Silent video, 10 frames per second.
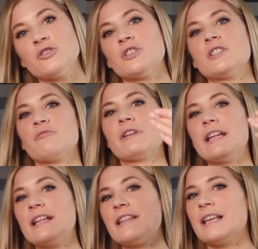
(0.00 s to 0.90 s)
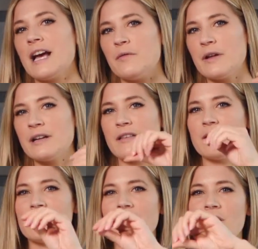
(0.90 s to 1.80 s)
just reheat it in the oven, and
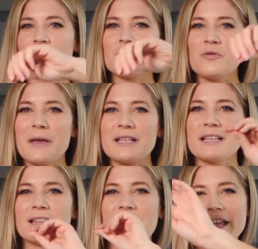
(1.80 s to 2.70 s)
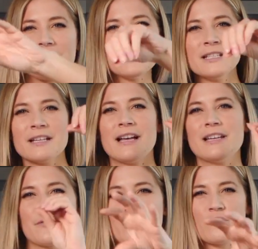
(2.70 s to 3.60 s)
then it also makes it like
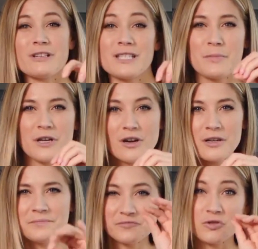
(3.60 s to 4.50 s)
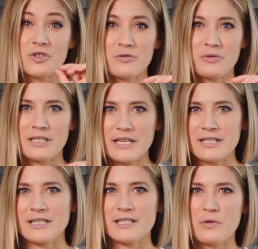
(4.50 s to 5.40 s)
kind of crispier, which is really
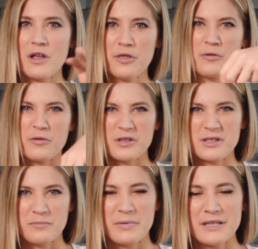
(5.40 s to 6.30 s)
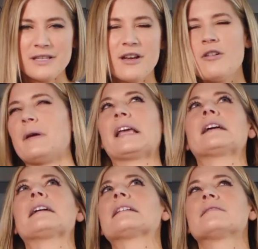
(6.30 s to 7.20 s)
tasty as well. Throw it on some pizza. Oh my
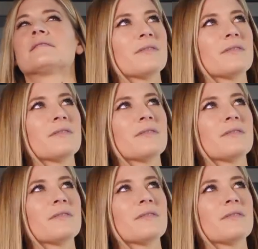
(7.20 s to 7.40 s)
God.